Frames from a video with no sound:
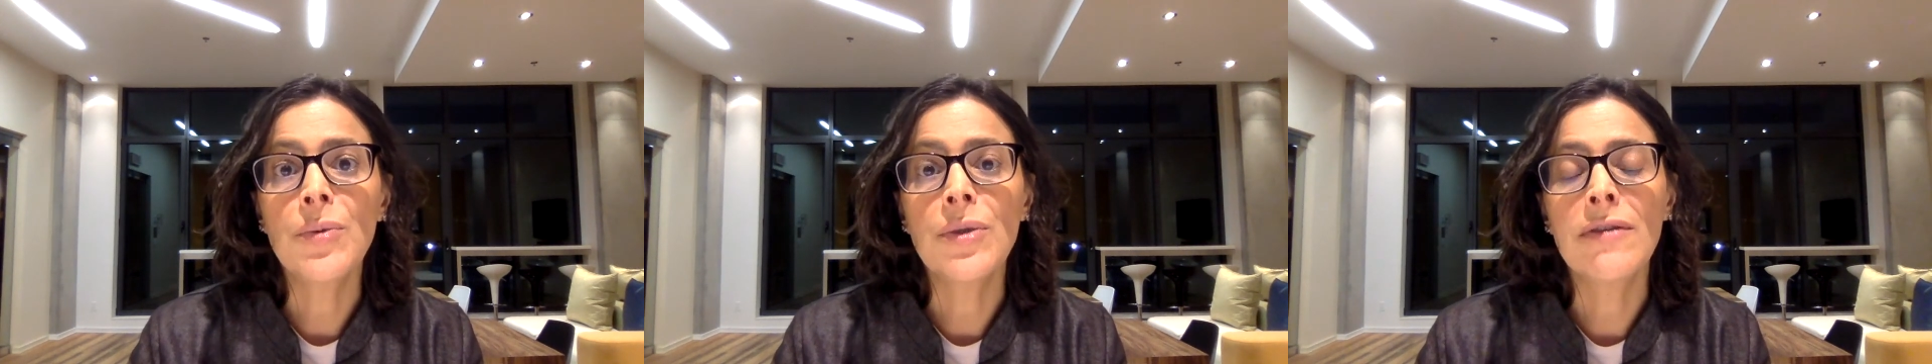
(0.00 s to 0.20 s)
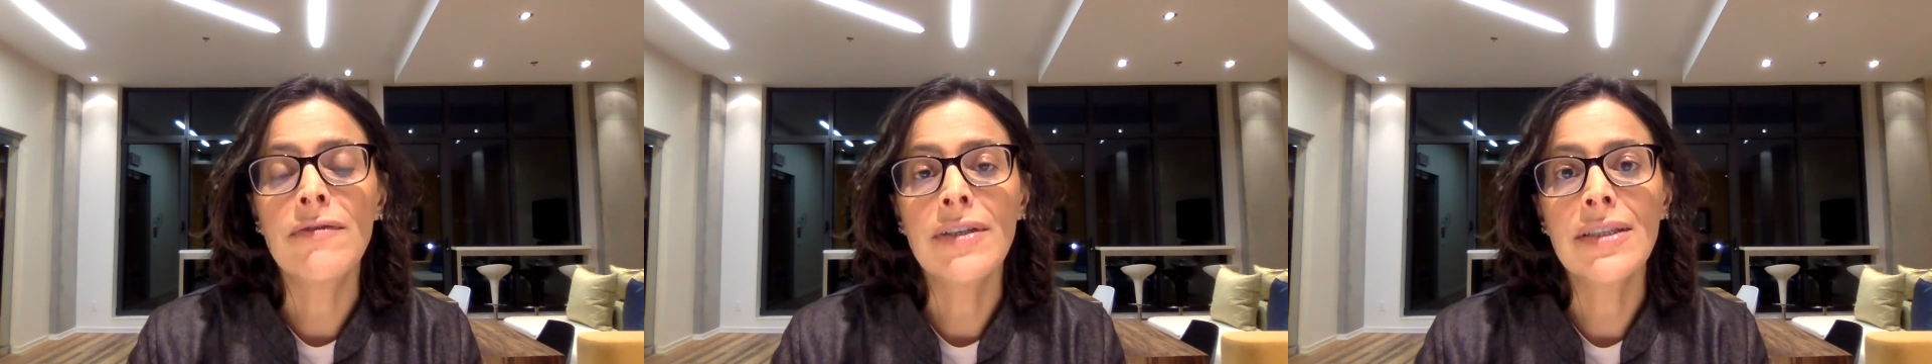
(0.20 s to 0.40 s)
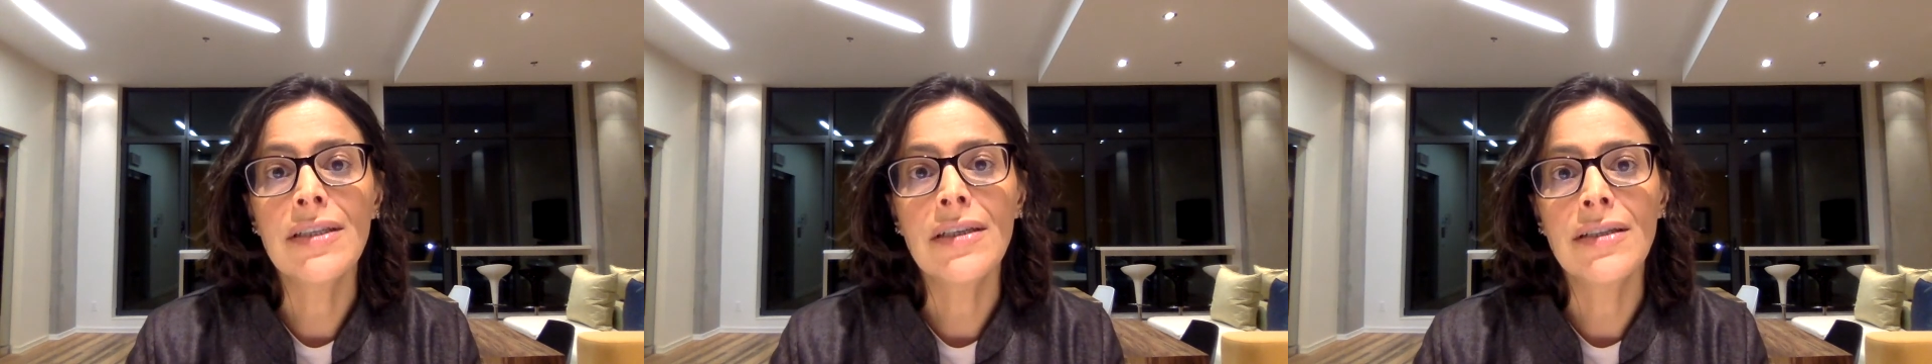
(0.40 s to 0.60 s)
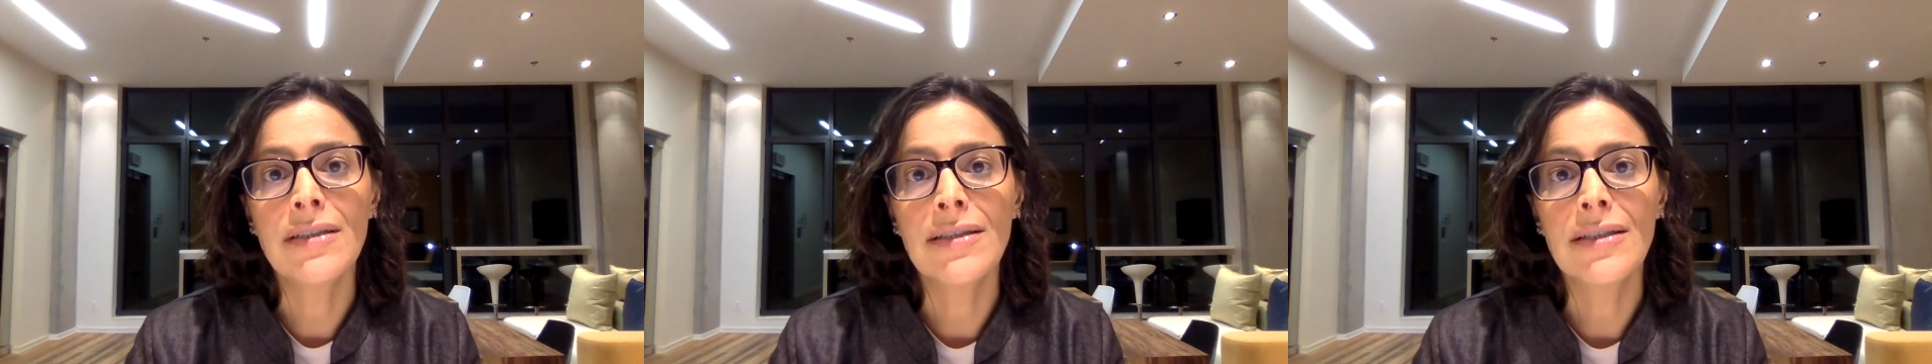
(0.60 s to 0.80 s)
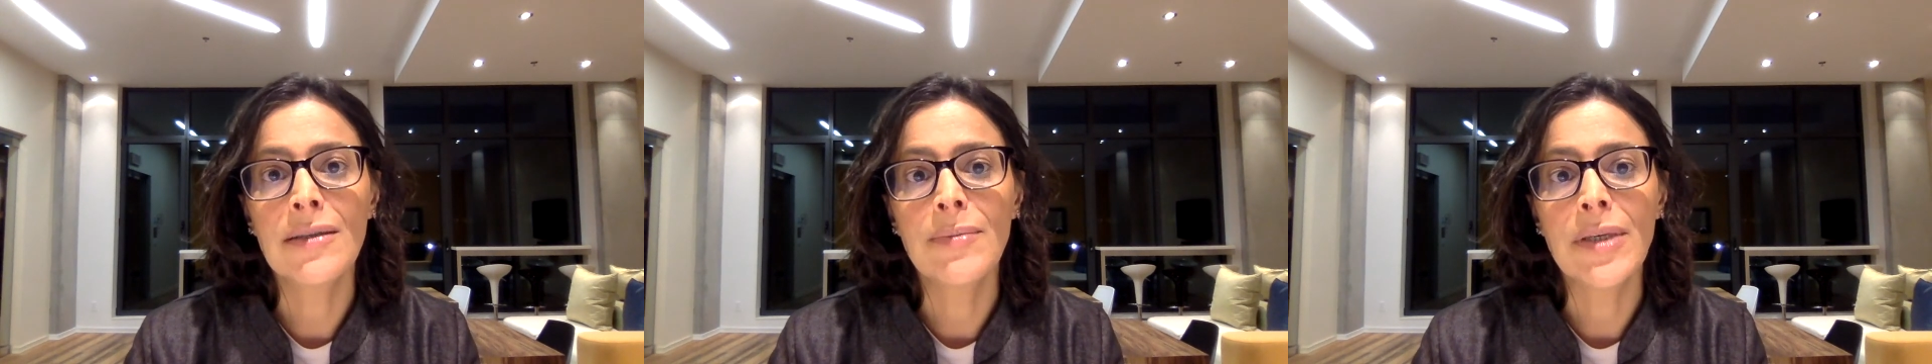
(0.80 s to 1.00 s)
with physical
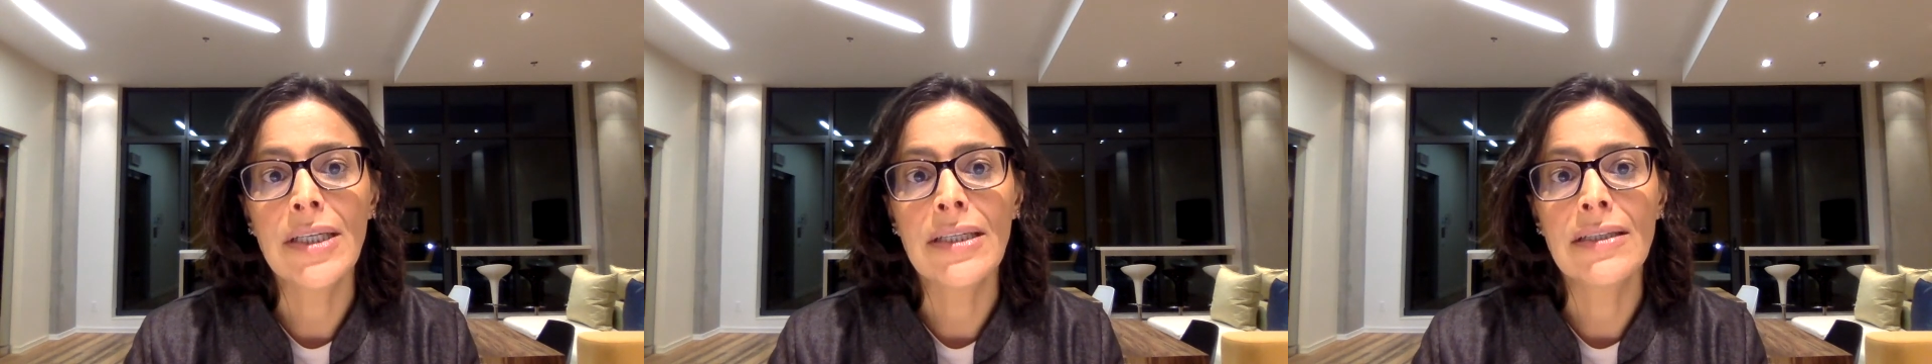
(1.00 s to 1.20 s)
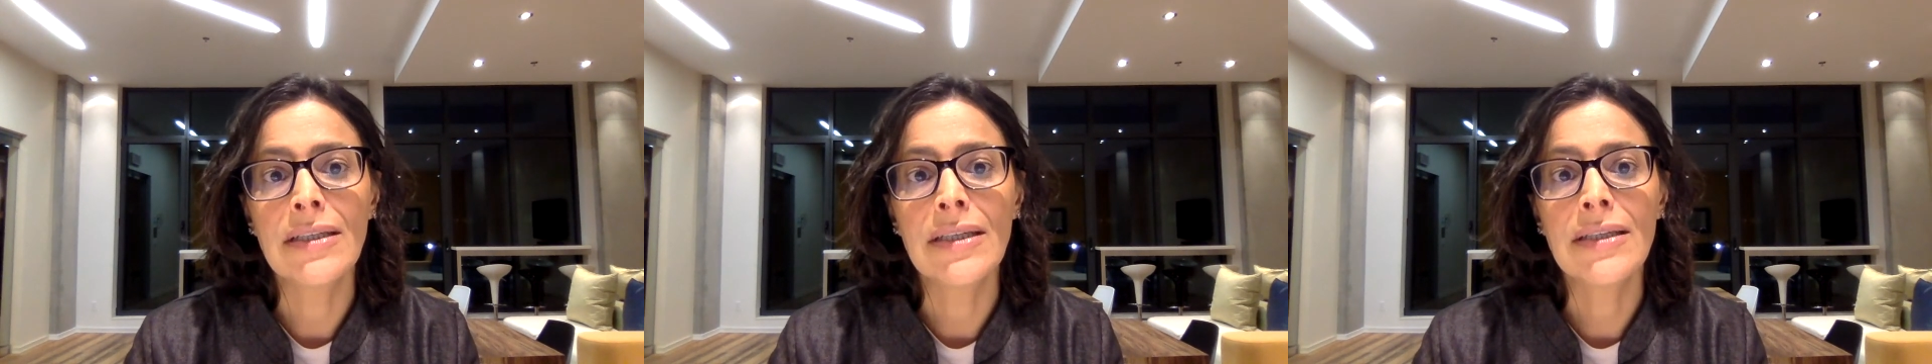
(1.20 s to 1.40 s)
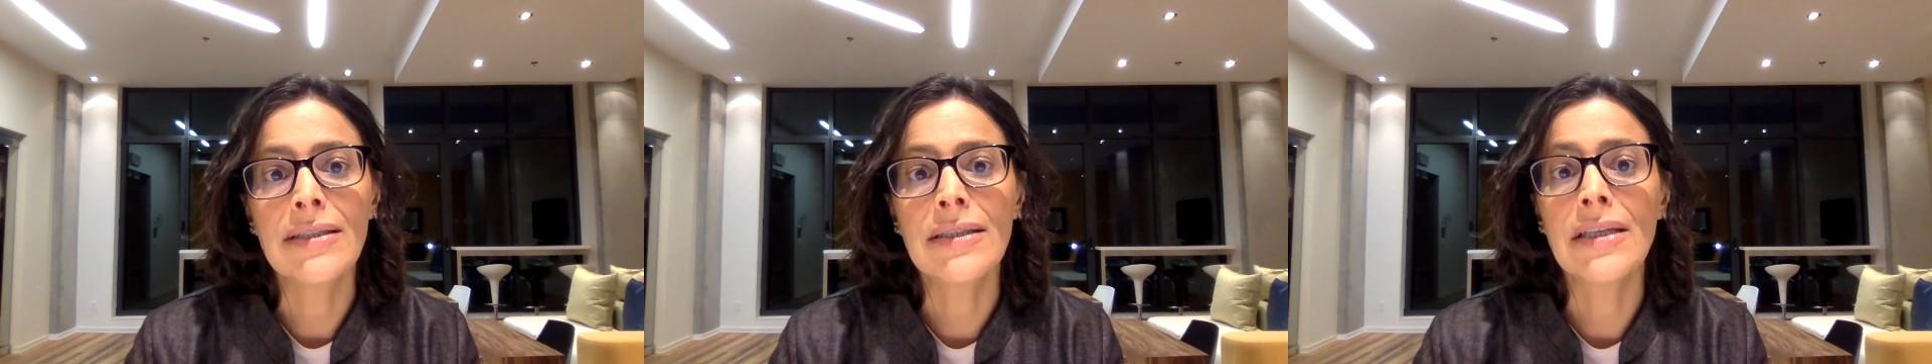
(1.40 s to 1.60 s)
disabilities